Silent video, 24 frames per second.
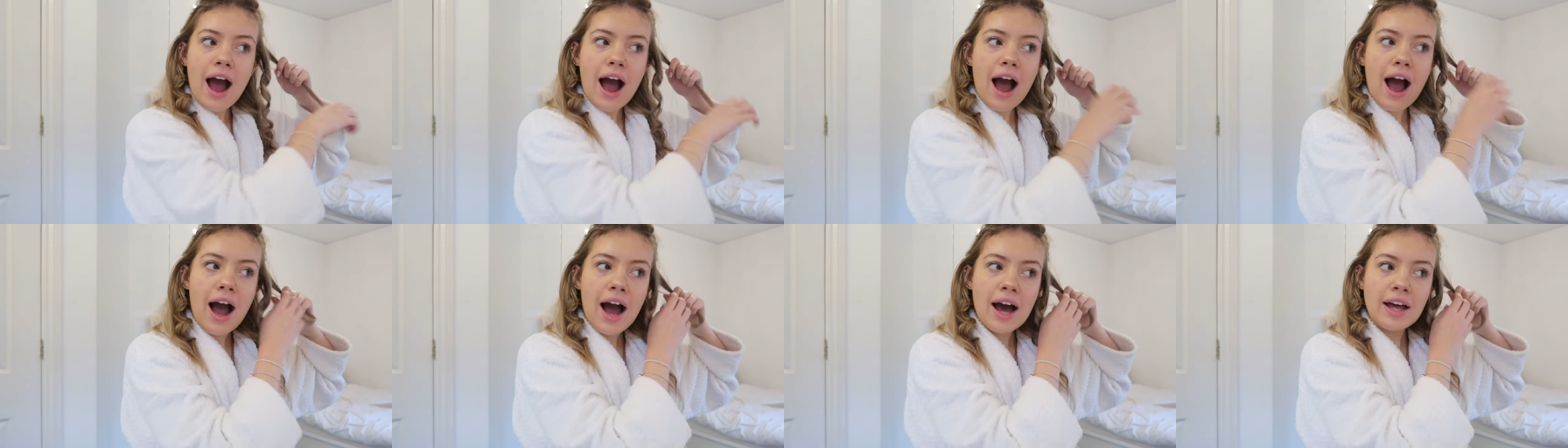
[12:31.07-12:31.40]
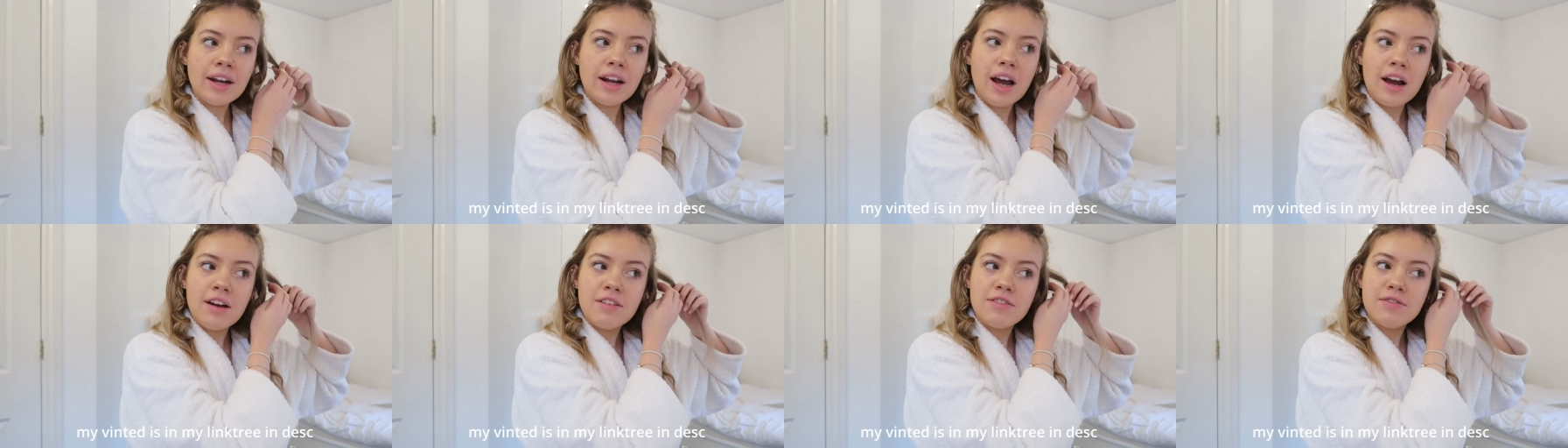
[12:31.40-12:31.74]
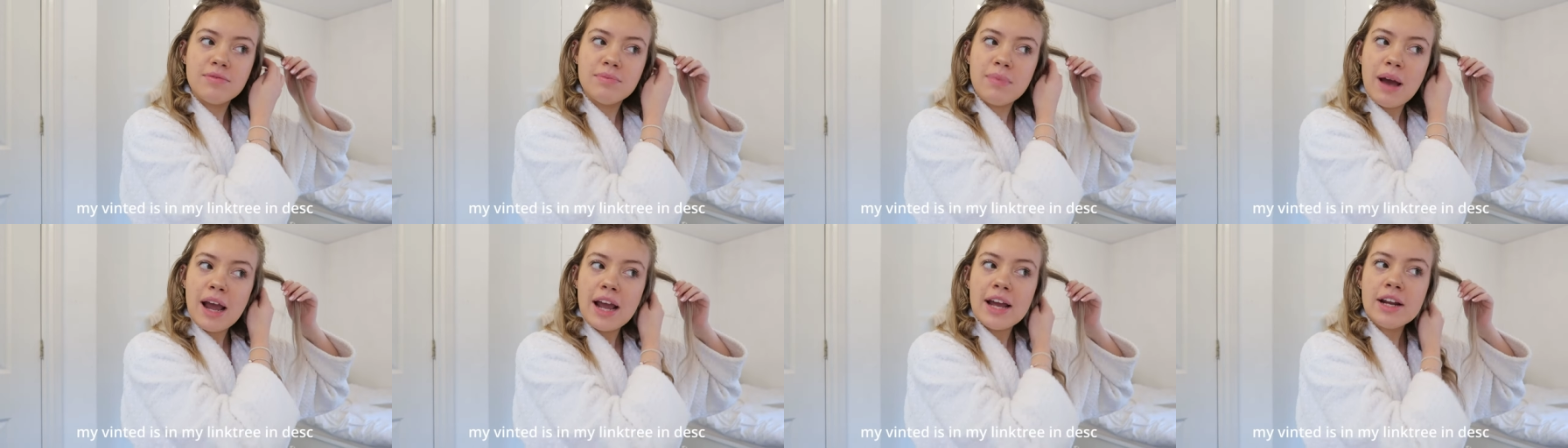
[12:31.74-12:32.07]
and
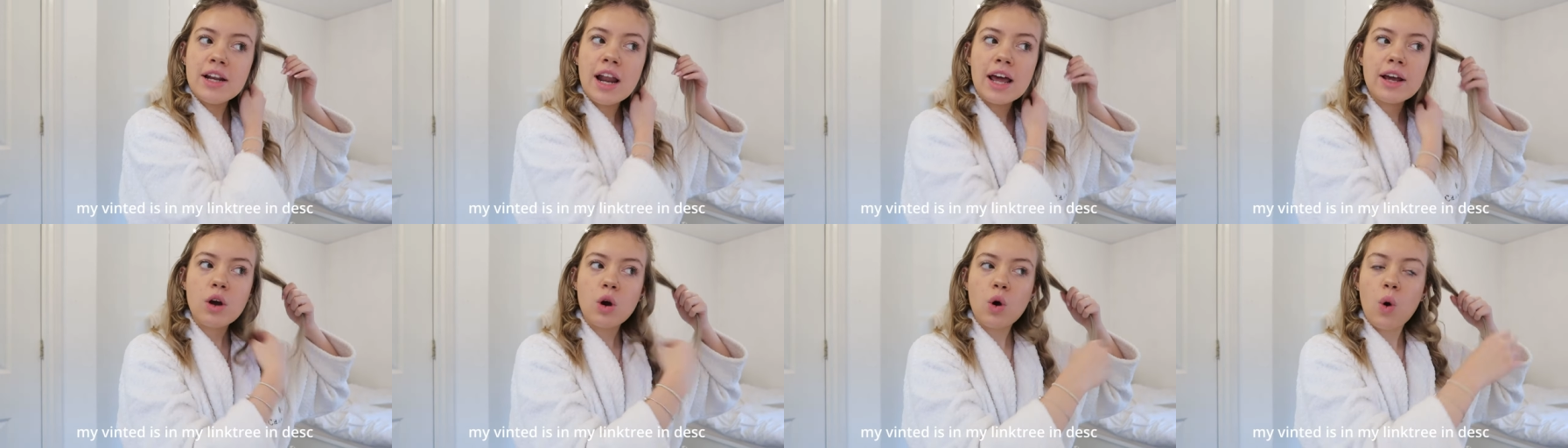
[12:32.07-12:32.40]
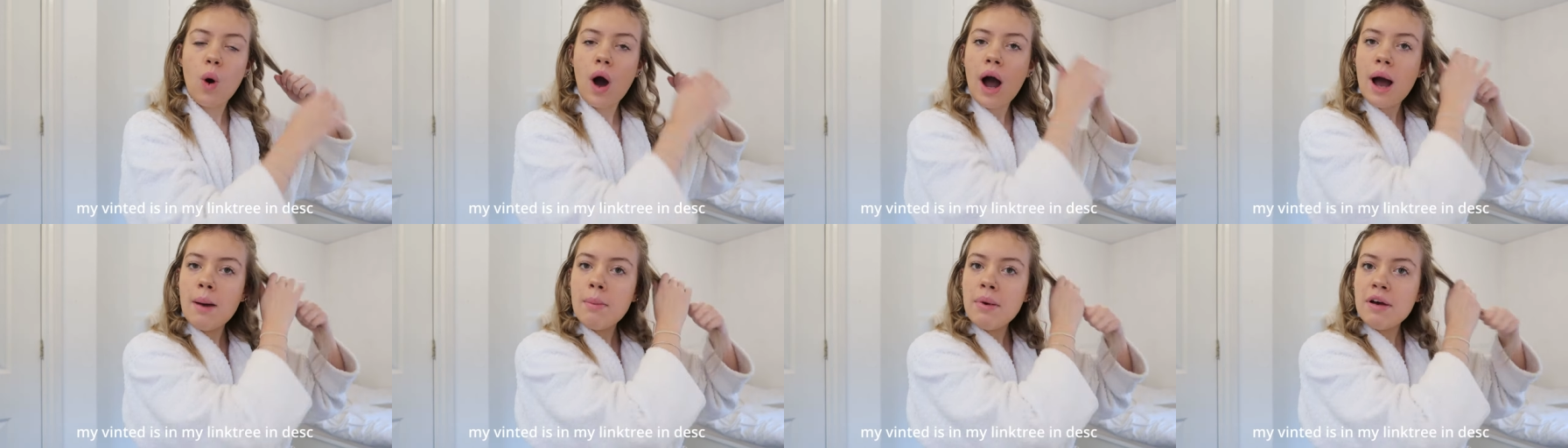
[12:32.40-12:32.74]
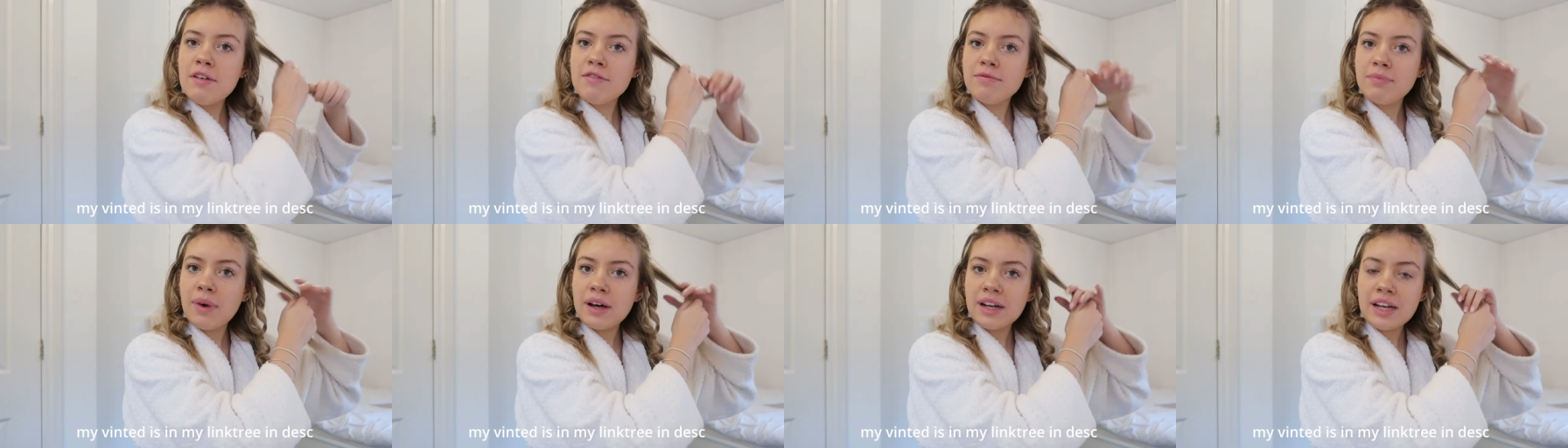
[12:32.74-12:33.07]
I've made like quite a bit
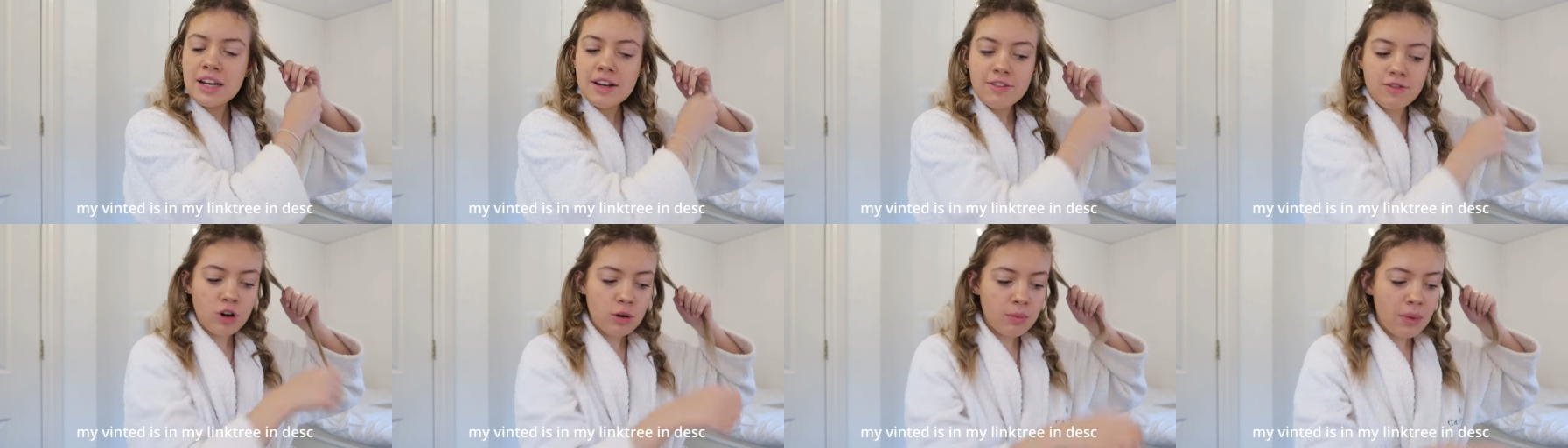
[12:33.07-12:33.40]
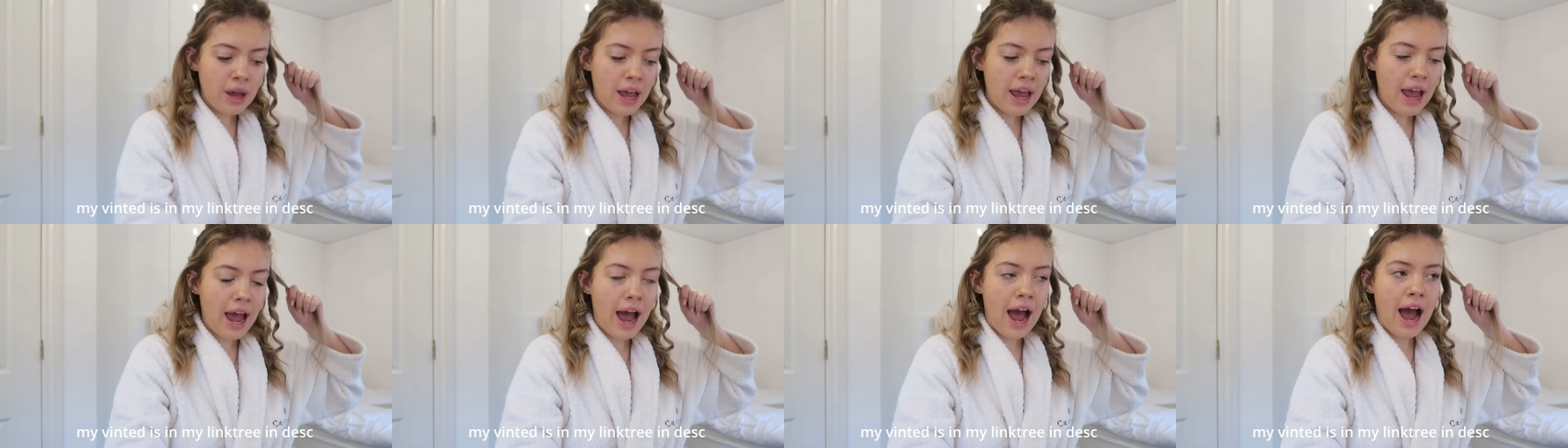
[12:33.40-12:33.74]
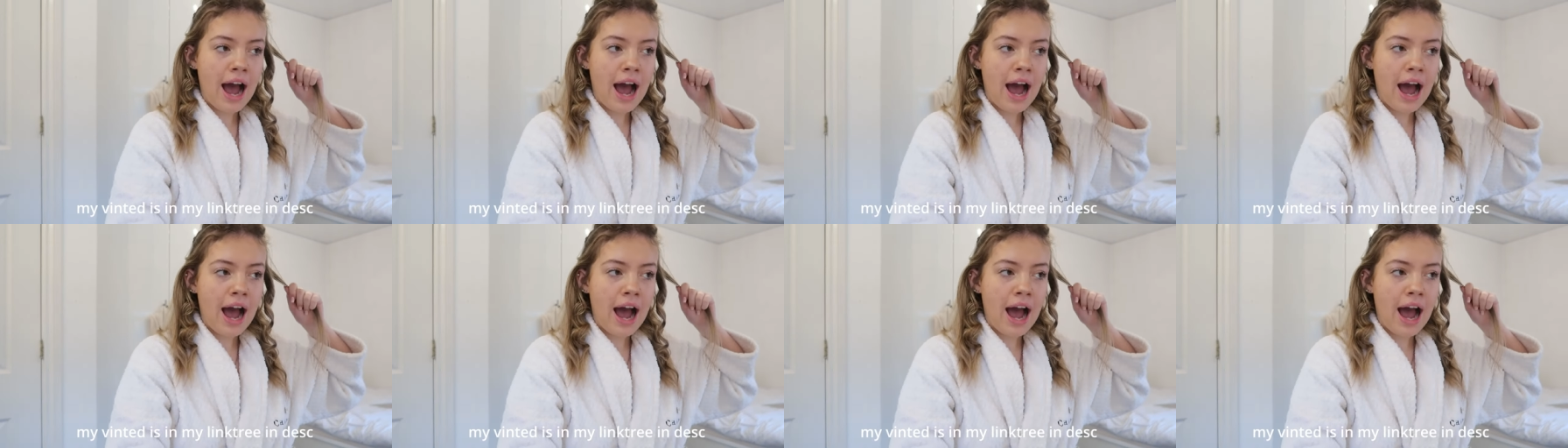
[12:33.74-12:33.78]
of money from it.